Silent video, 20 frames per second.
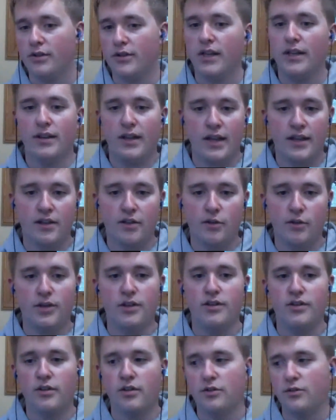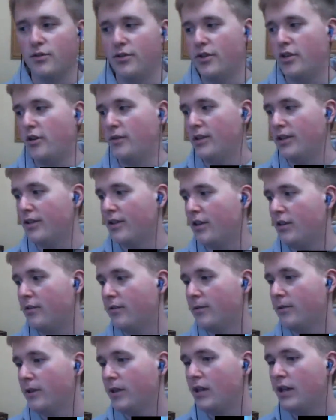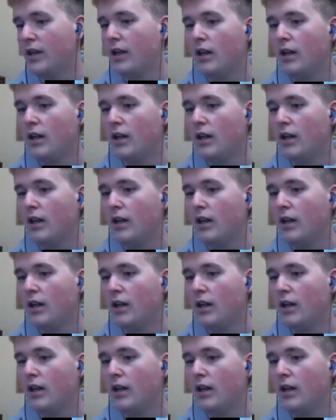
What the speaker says: then that's going to start to resolve itself.